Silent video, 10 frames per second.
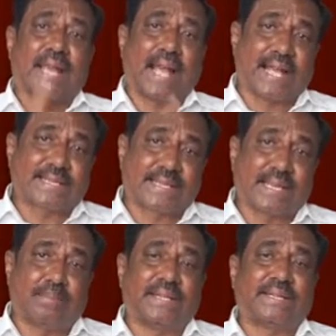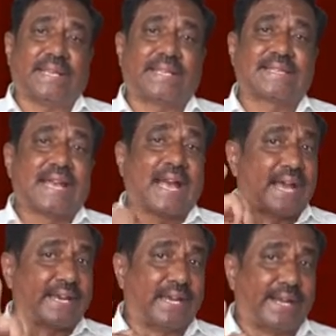Aschelminthes,
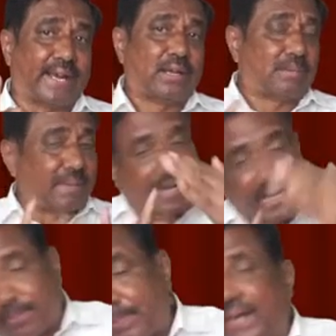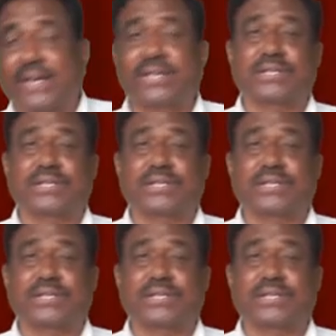Annelida. But respiratory